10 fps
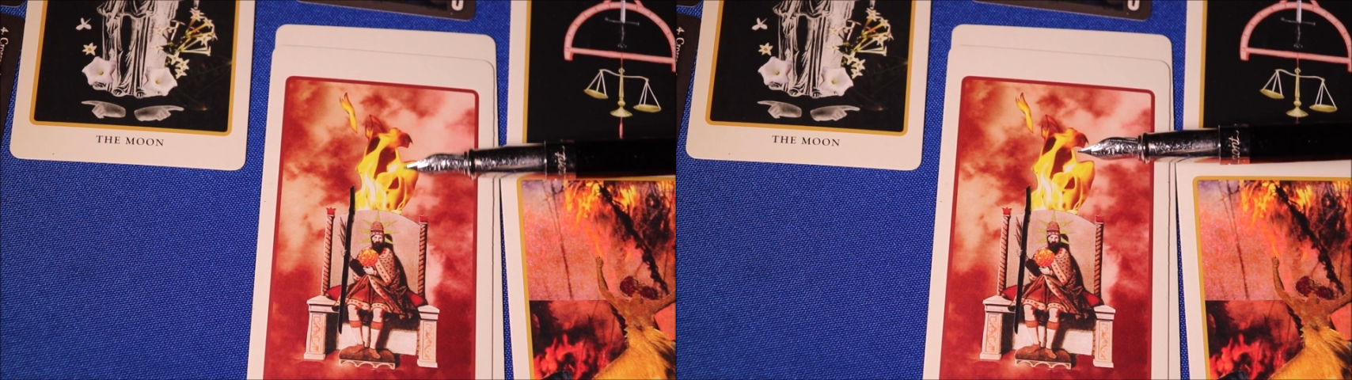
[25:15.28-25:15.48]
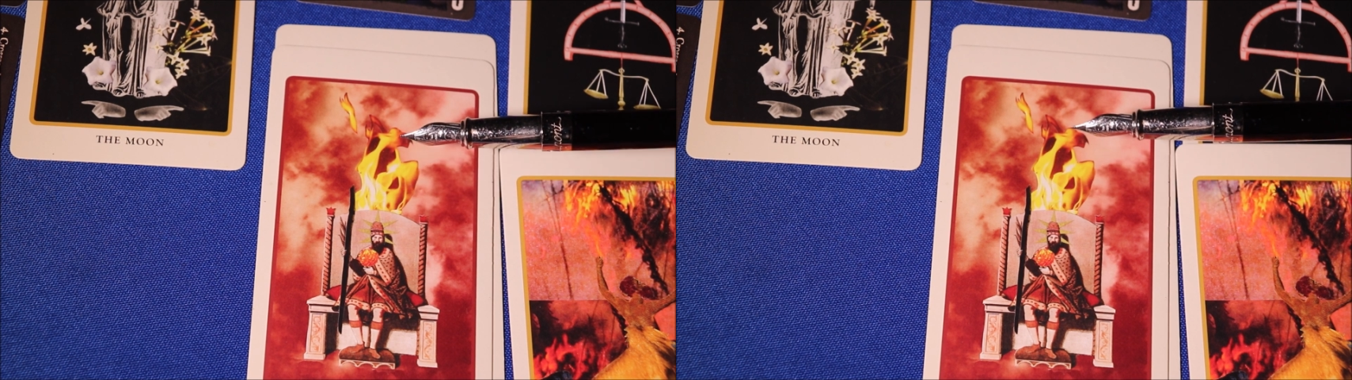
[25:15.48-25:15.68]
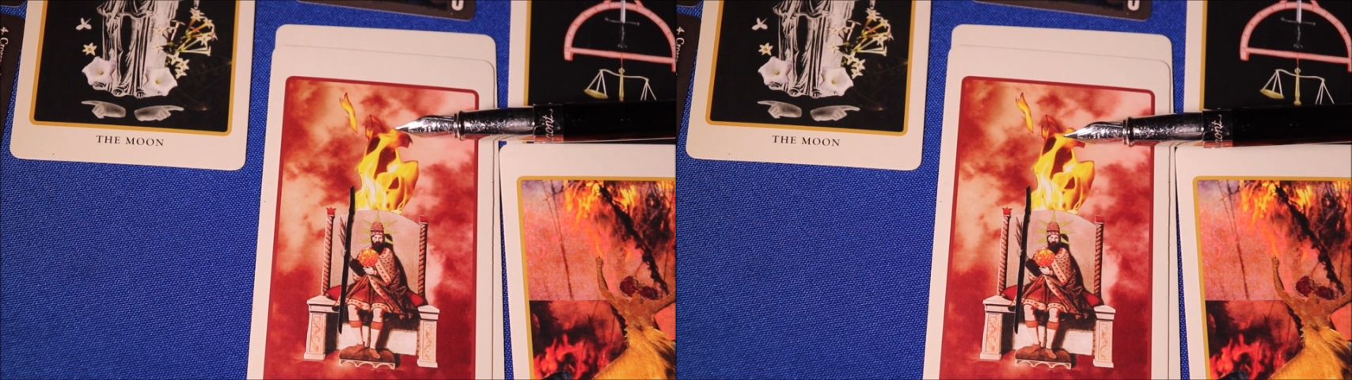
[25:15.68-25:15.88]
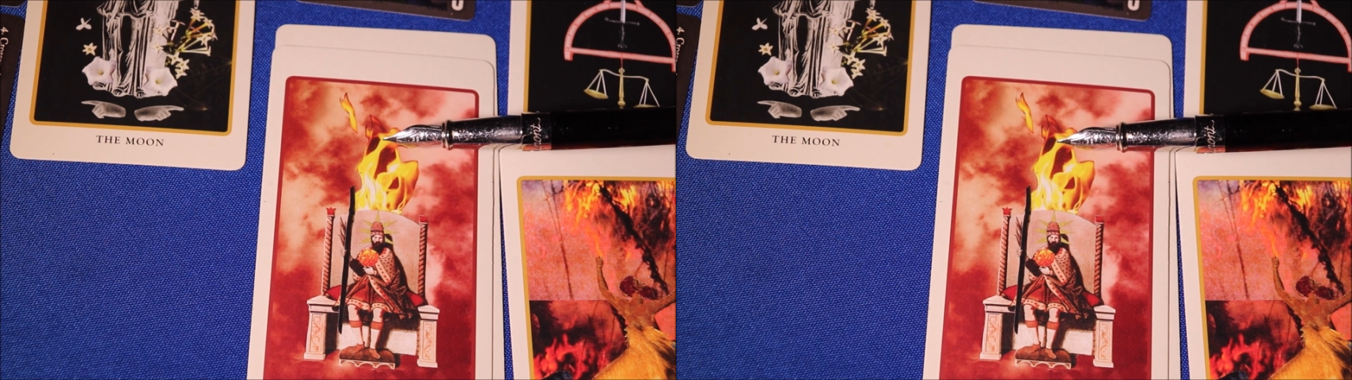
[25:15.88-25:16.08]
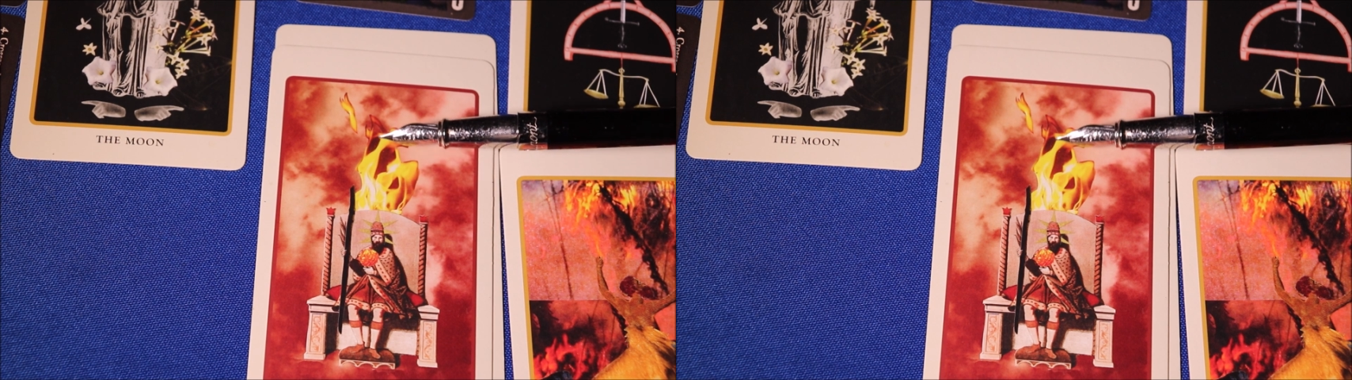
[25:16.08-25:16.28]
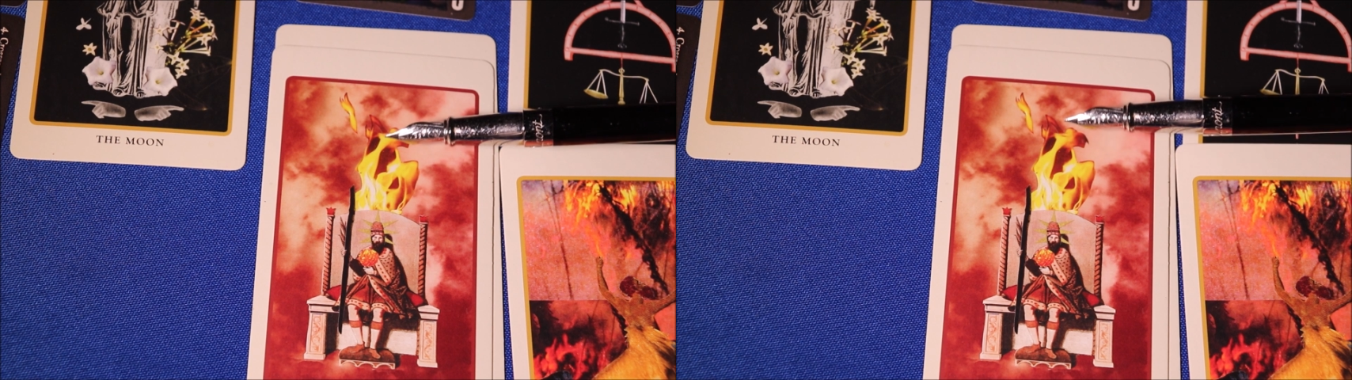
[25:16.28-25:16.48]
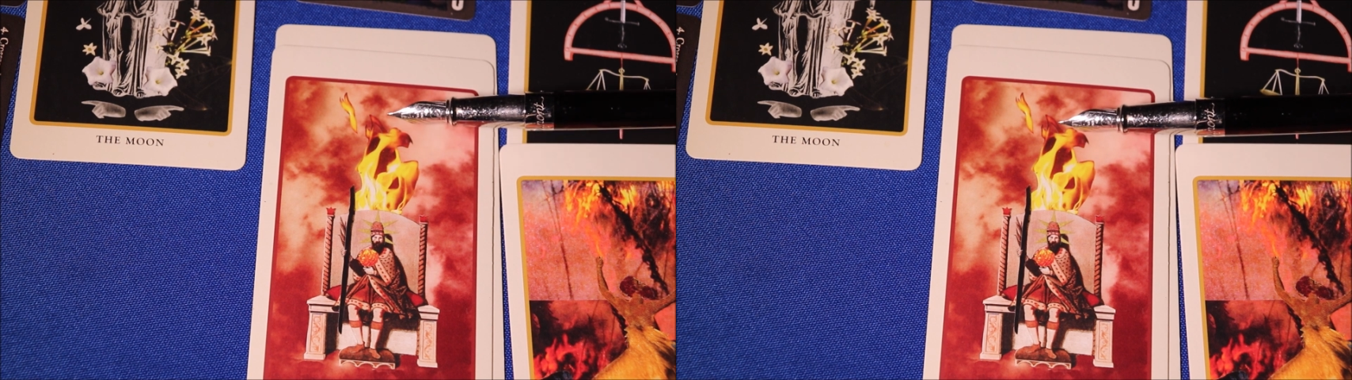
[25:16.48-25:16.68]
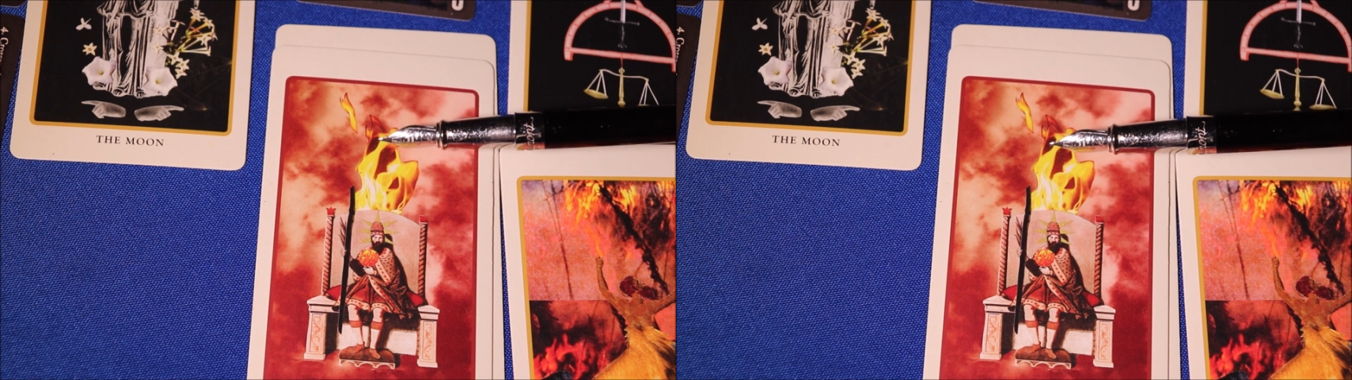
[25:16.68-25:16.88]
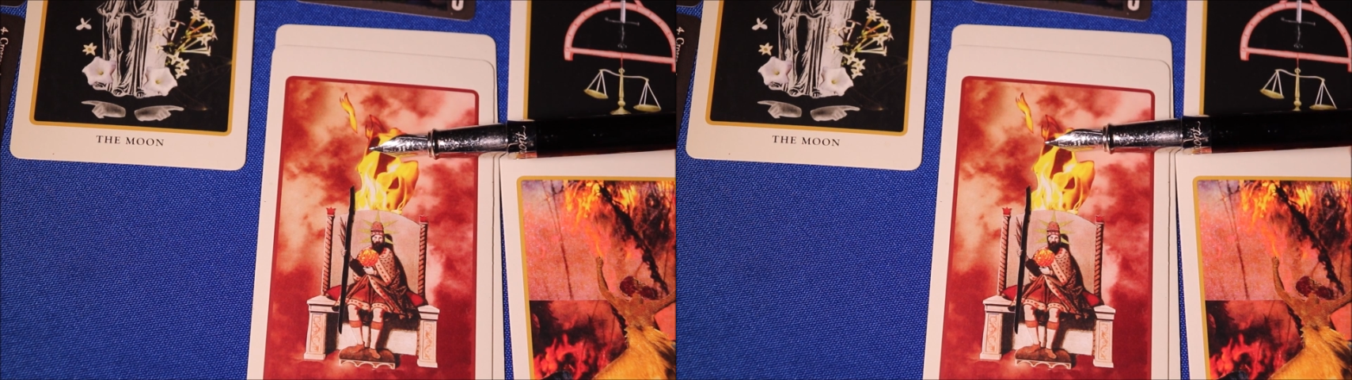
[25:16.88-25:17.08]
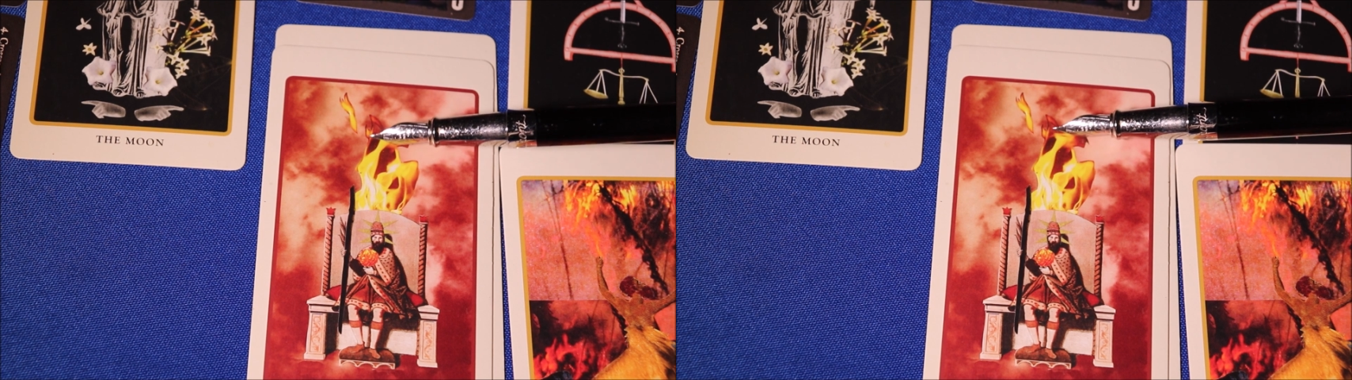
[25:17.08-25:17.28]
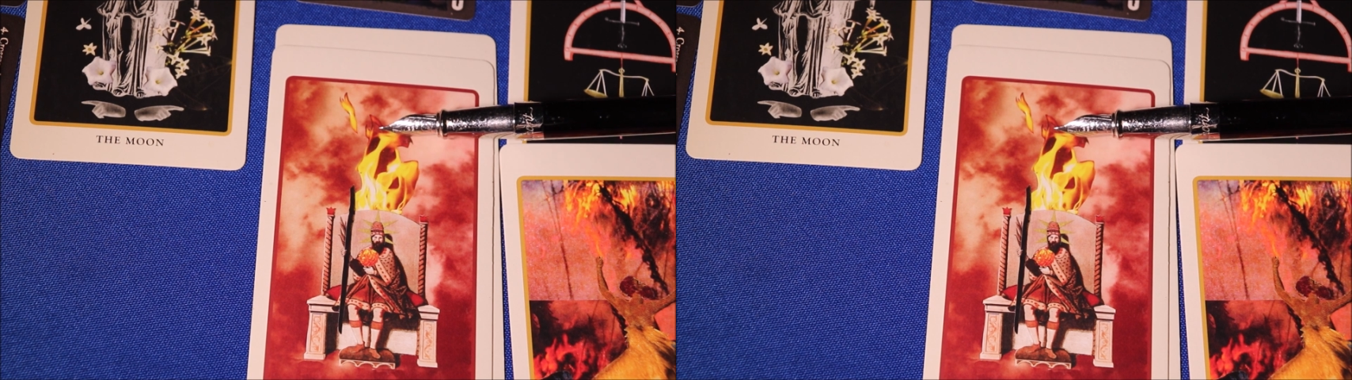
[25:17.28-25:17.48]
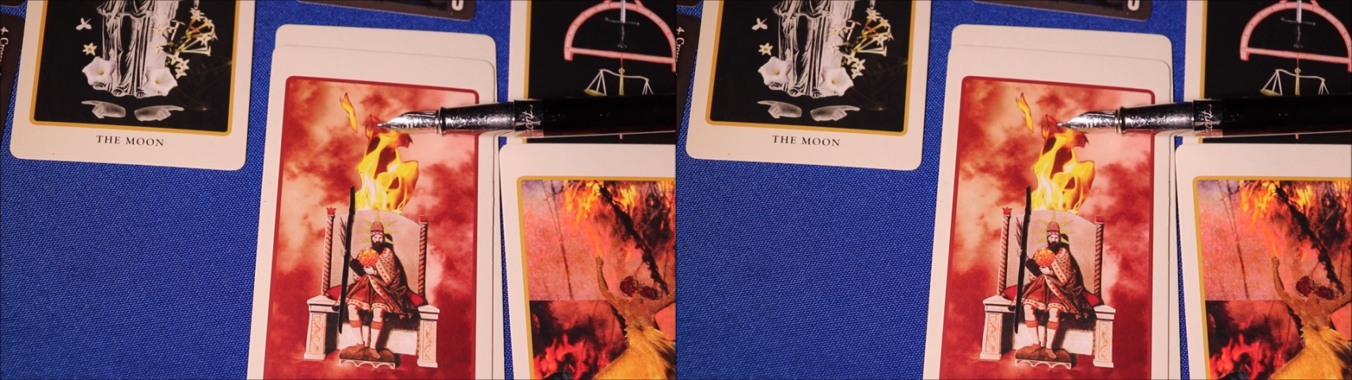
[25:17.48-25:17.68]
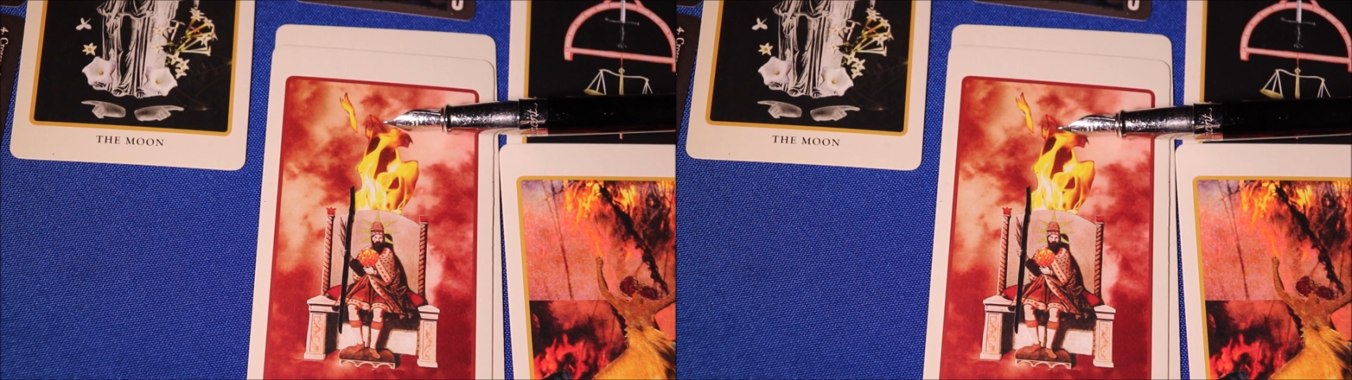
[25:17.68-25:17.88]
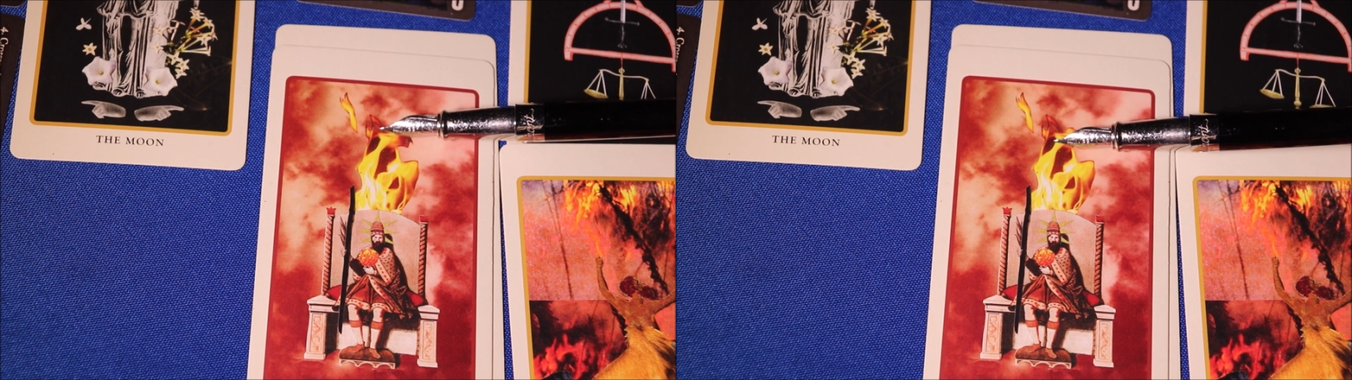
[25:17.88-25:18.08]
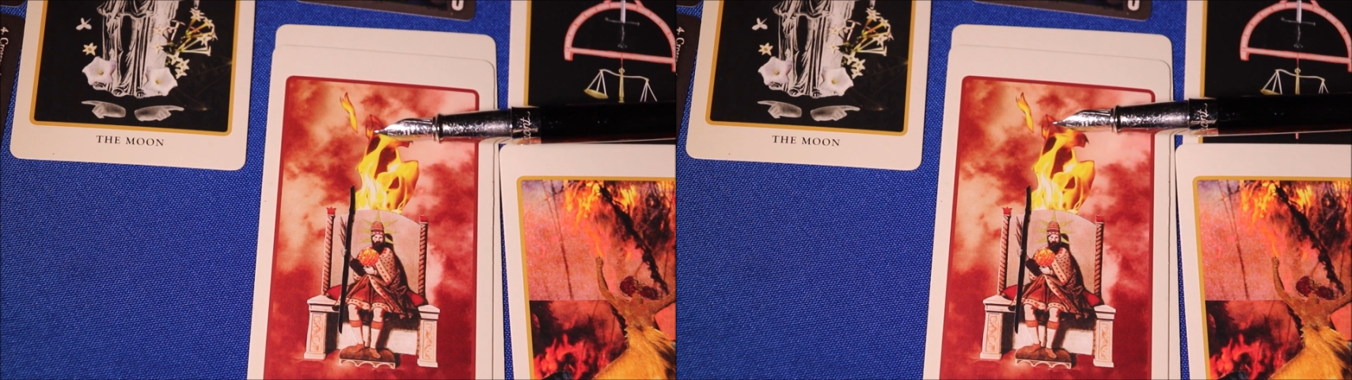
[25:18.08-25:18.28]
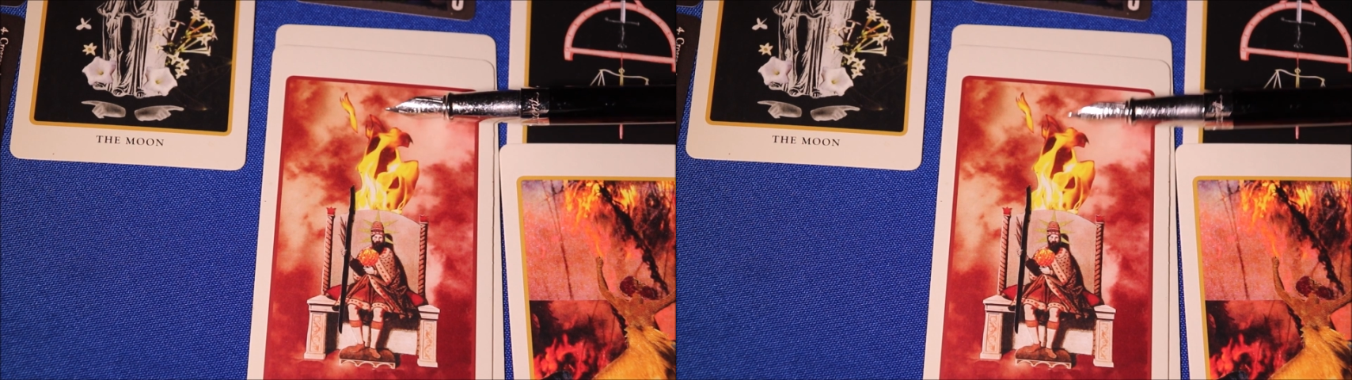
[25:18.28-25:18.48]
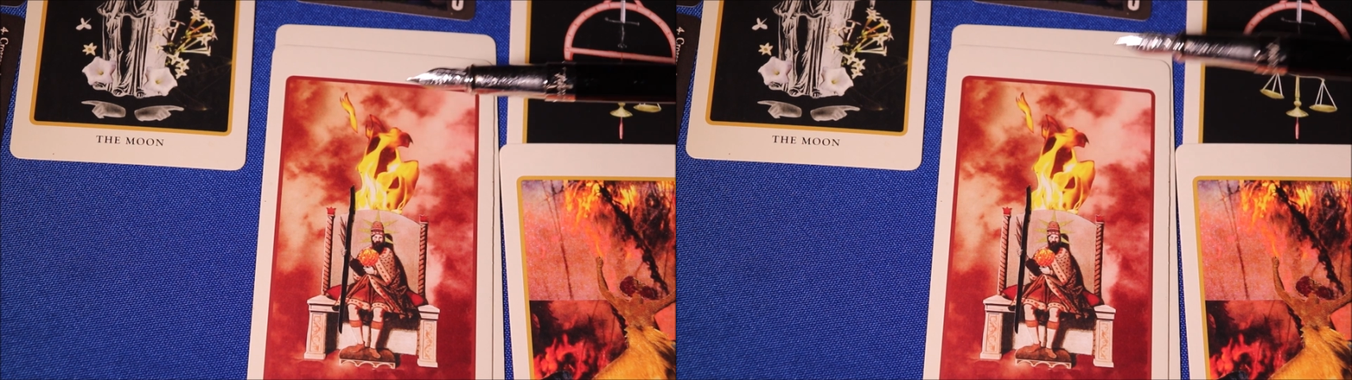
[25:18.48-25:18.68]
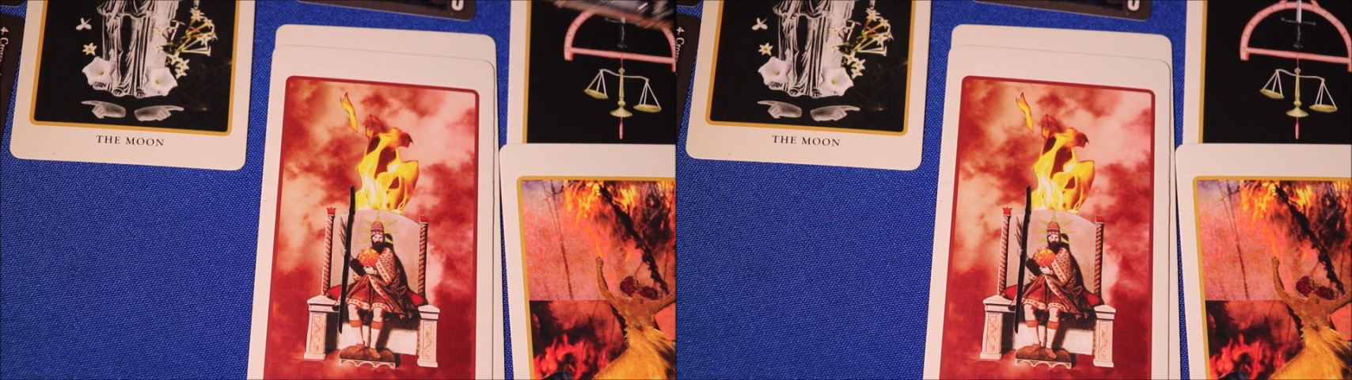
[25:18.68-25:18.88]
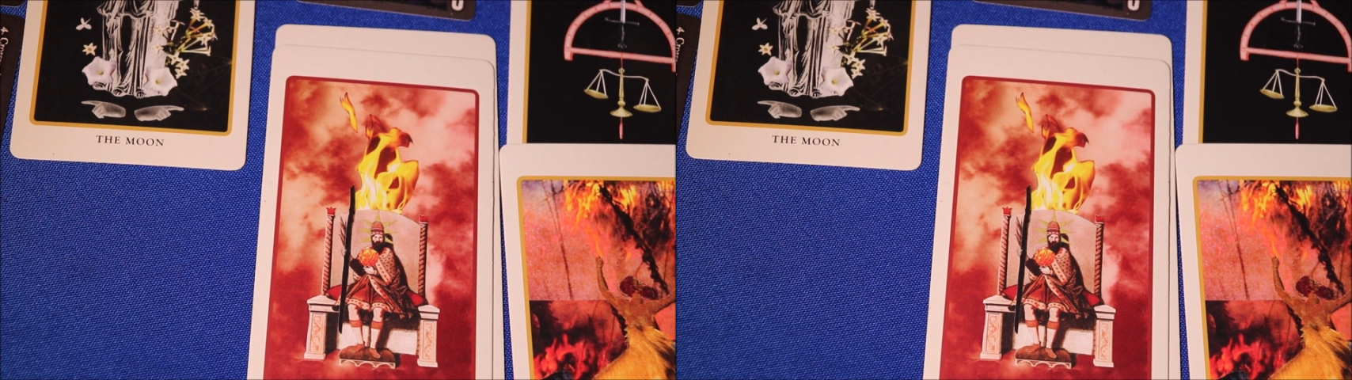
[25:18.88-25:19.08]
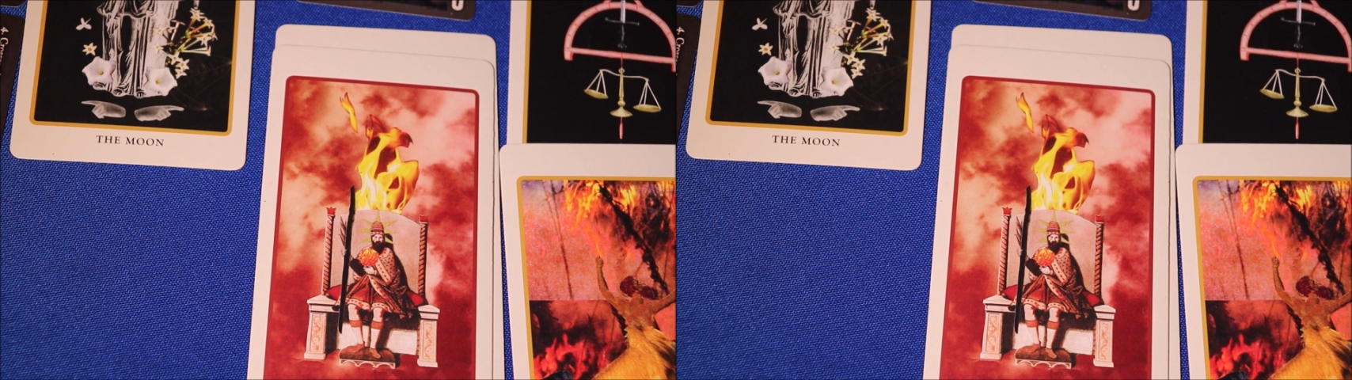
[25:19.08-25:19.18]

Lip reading: Nobody's mouth can be seen.